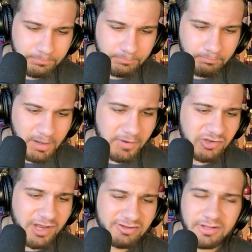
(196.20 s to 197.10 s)
Even
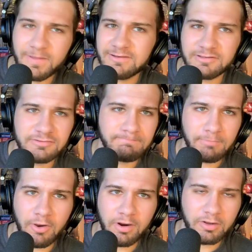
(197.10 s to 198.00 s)
says in this
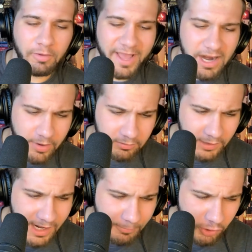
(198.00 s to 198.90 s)
article by Eric
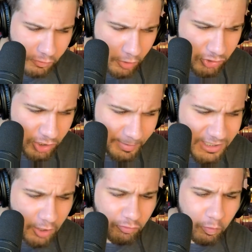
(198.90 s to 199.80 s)
Lambert, quote, nobody
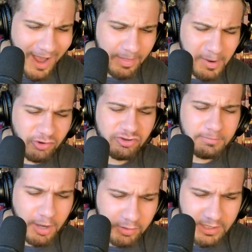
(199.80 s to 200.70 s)
knows why the Bears
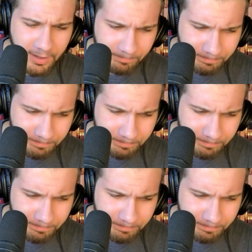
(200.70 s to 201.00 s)
demoted him.